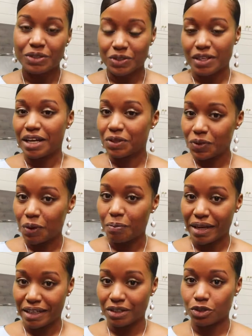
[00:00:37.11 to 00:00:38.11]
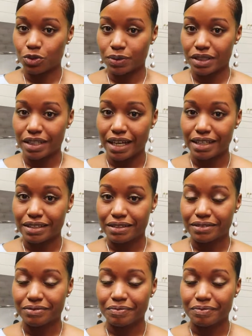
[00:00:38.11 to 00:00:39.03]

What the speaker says: so that you don't make those mistakes.